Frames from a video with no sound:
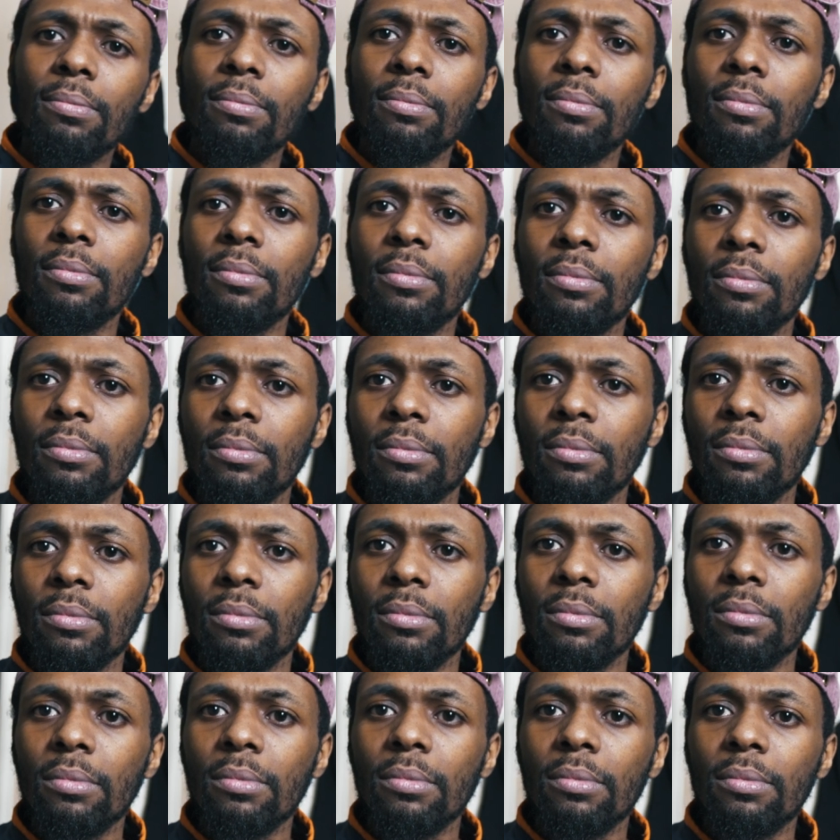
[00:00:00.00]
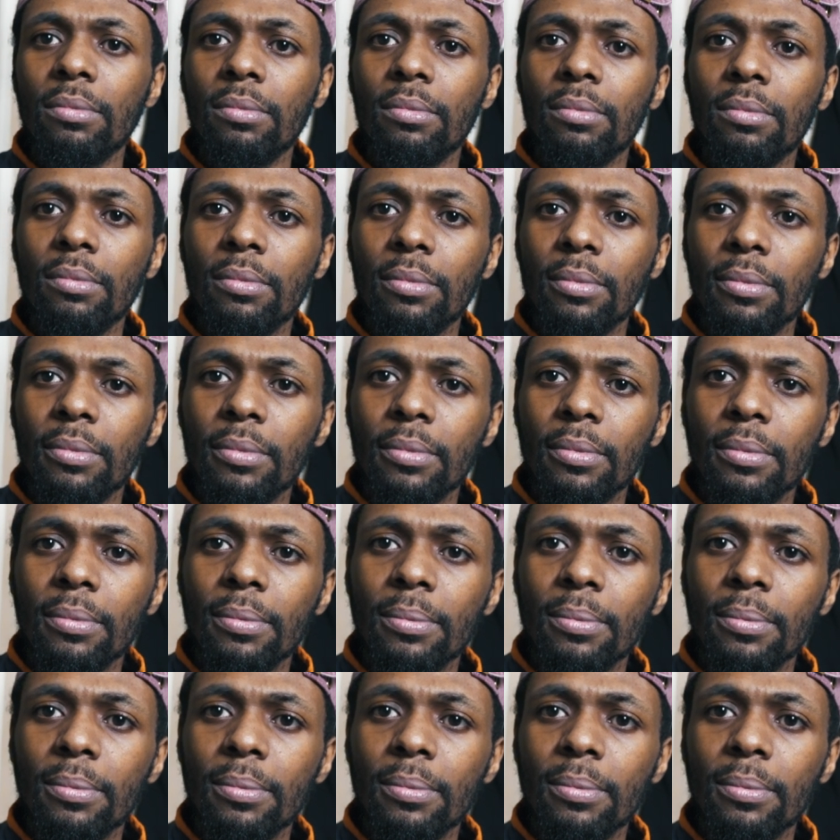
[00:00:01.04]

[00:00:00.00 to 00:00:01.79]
(silence)